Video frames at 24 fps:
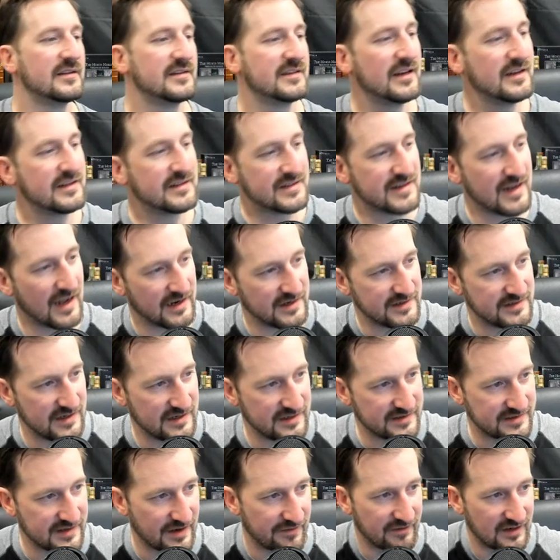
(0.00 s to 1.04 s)
Since
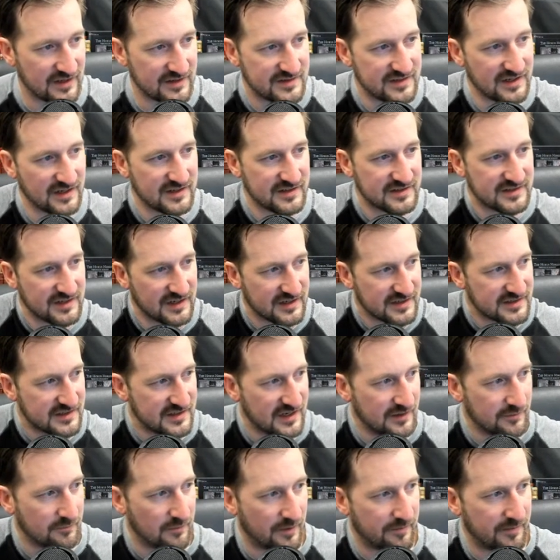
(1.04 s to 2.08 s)
1976,
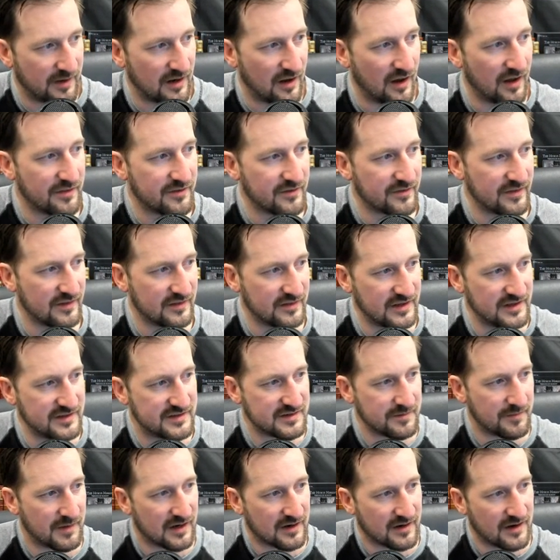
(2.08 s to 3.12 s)
16 women other than
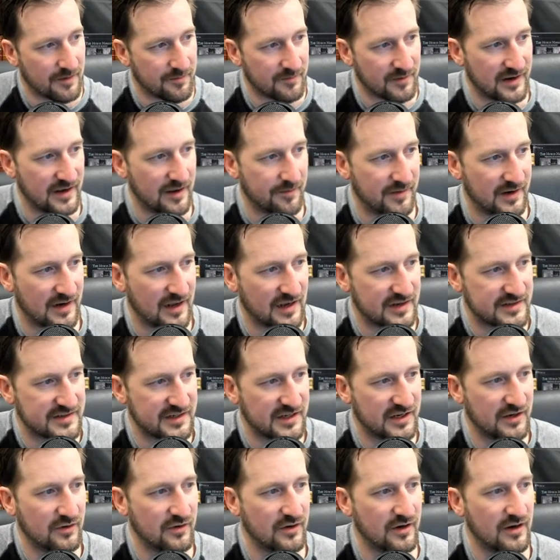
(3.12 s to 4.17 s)
Lisa Montgomery have been
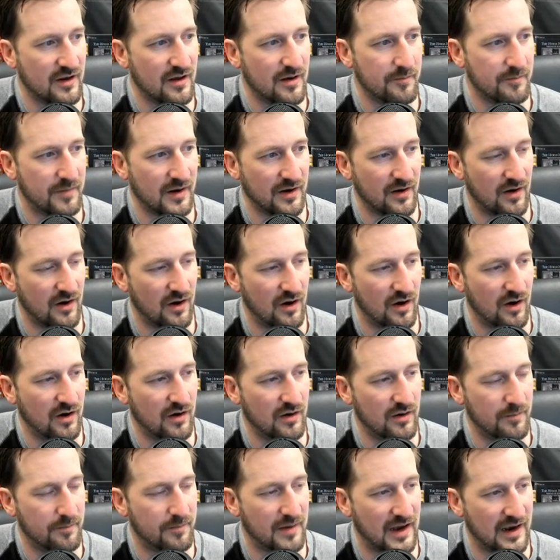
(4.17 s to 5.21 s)
executed, but
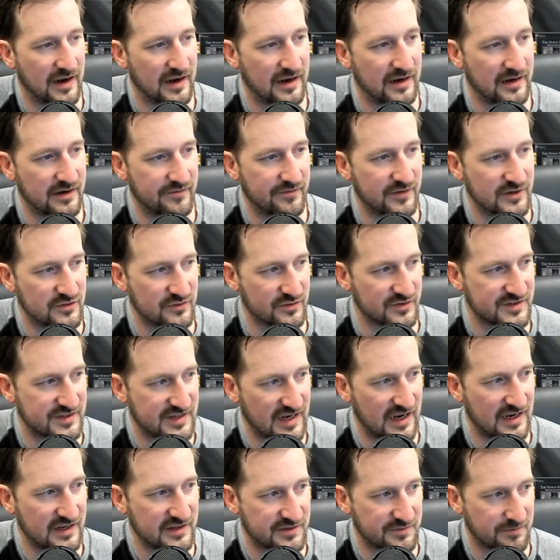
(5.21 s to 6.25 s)
all by individual
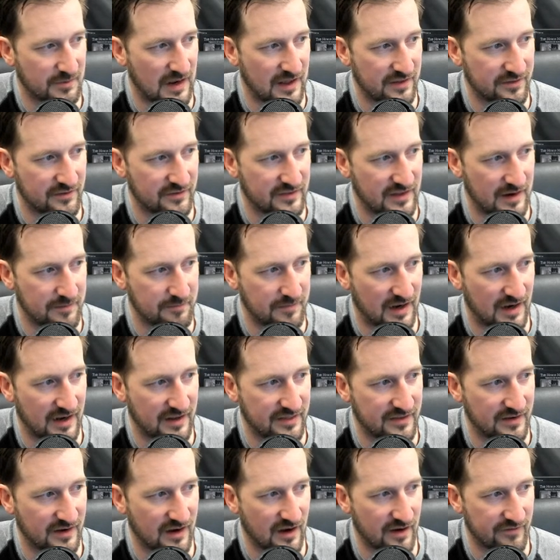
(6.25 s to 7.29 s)
states rather than
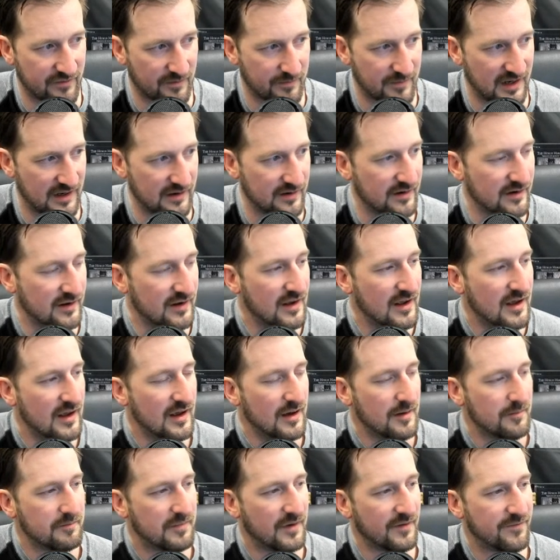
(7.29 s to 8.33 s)
by the government.
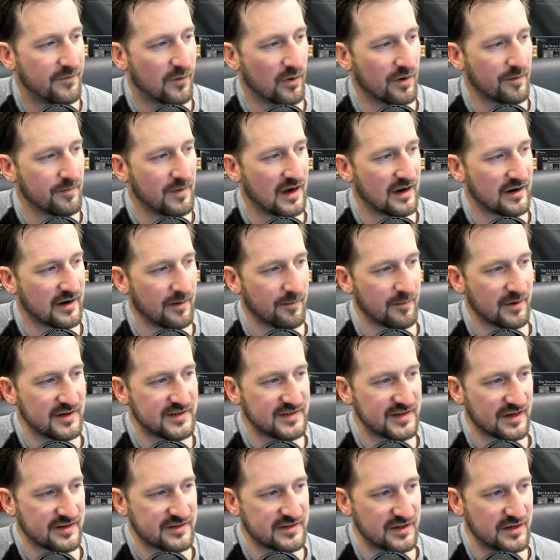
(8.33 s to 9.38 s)
Before
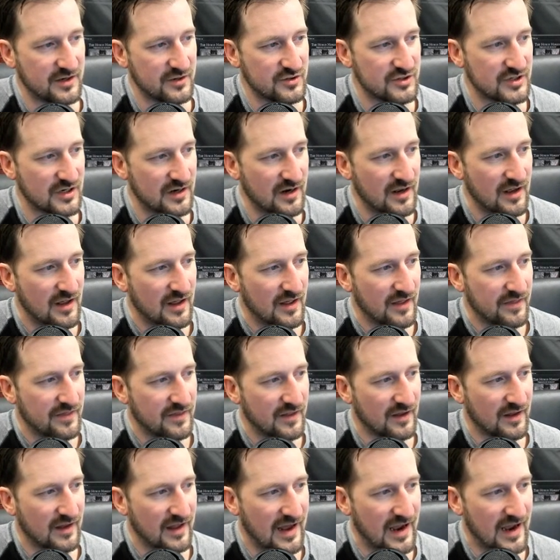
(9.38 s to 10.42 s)
Montgomery's execution,
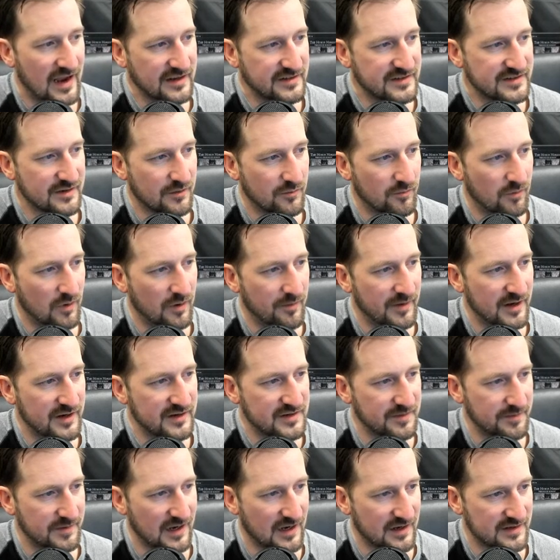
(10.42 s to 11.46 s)
the last
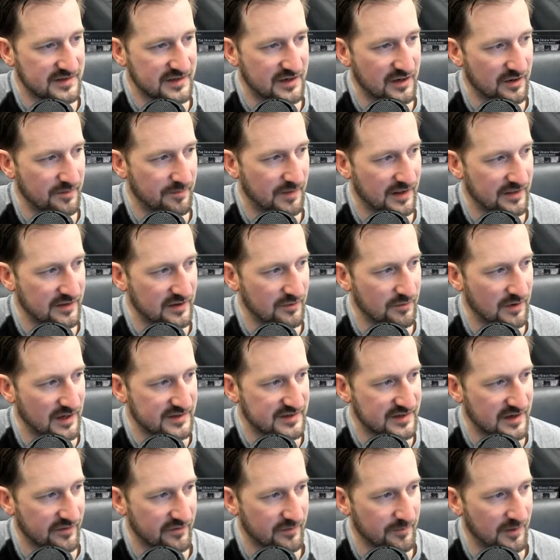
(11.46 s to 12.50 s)
woman to be executed by the
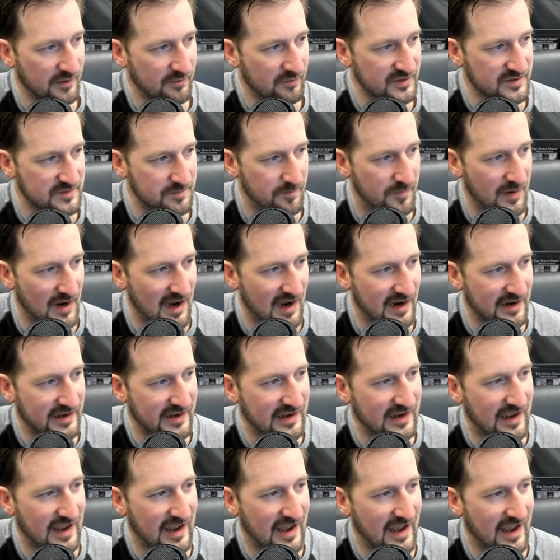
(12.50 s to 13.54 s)
U.S. government was
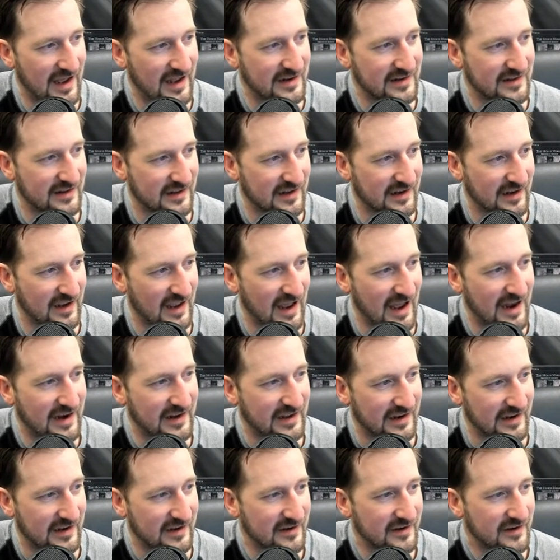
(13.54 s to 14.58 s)
Bonnie
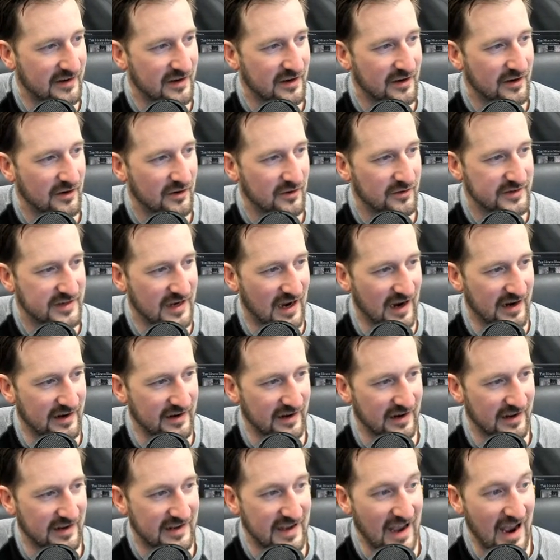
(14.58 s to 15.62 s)
Heady. Who
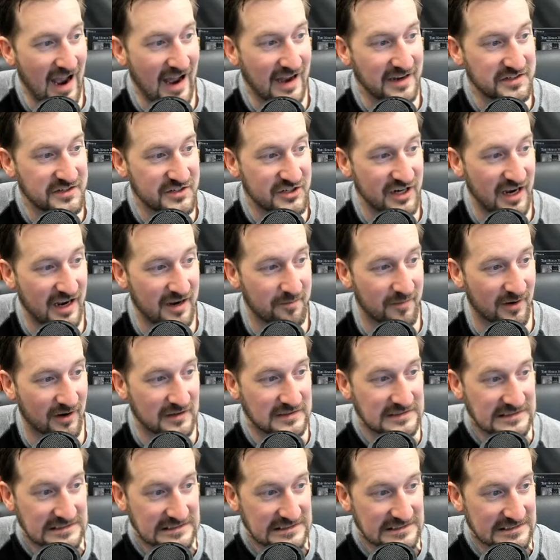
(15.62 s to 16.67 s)
died in a gas
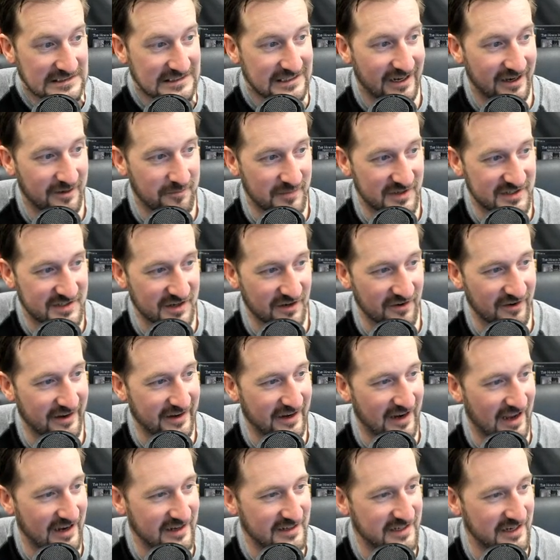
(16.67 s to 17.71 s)
chamber in
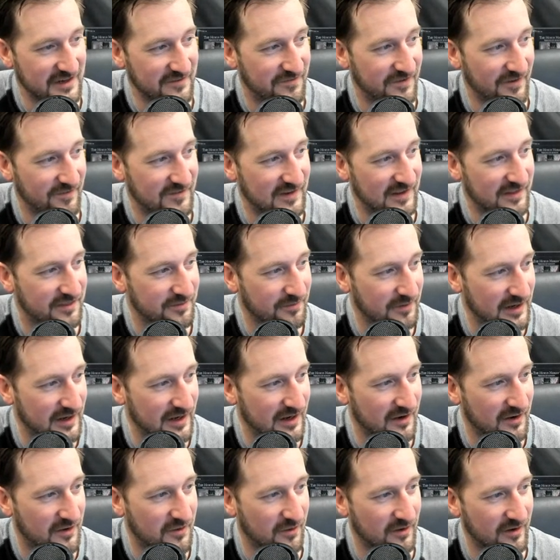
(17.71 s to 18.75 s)
Missouri
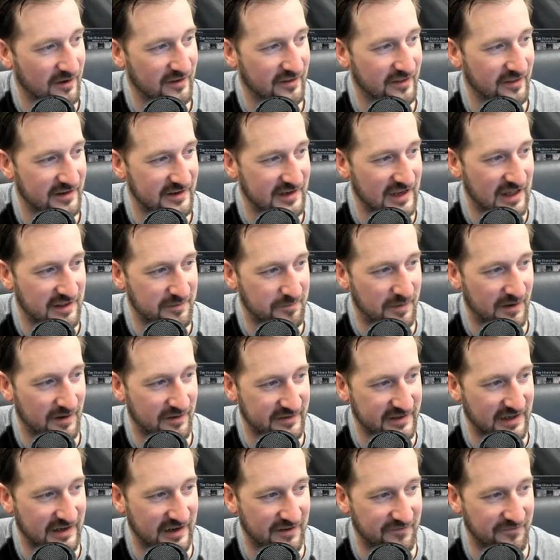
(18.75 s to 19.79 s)
1953, according to the Death
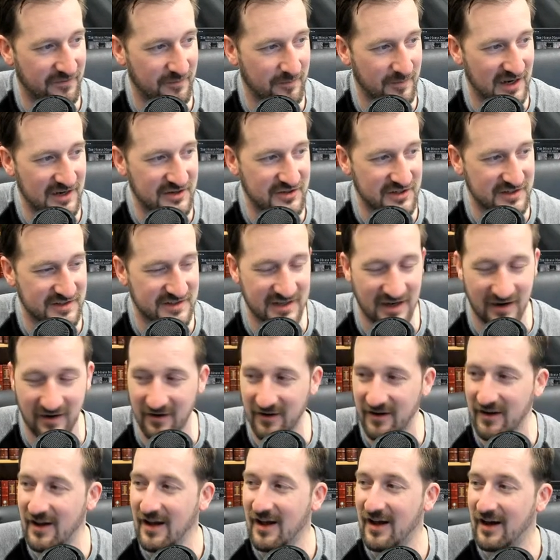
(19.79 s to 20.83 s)
Penalty Information
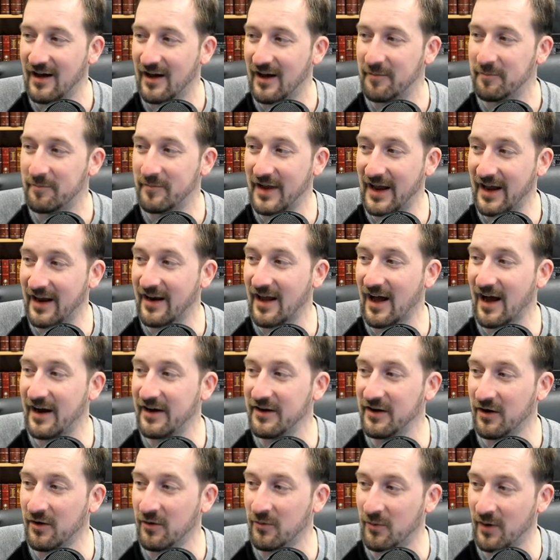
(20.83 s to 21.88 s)
Center. Man,
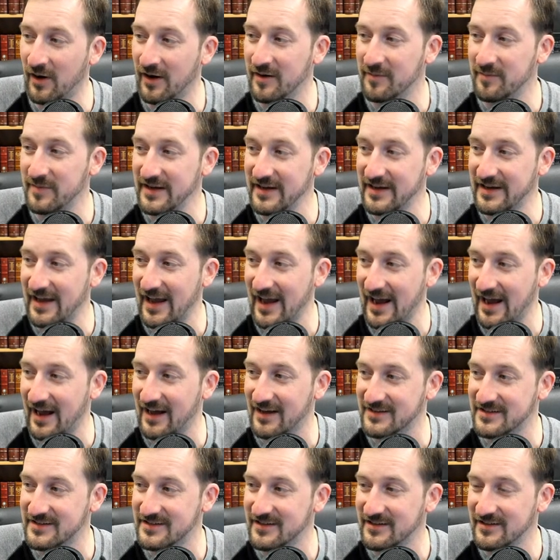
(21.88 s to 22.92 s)
I don't want to be
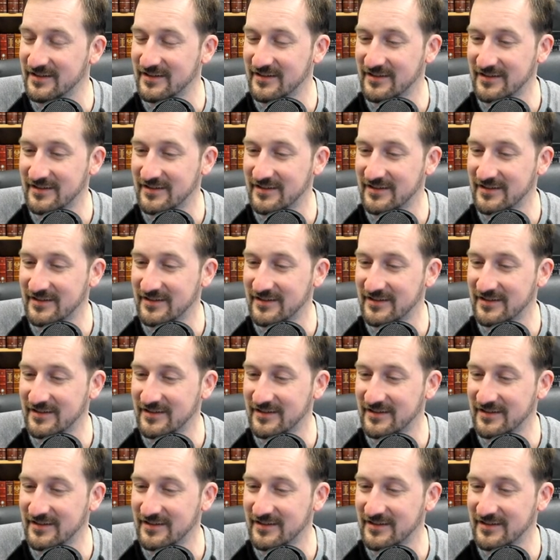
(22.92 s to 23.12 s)
gassed.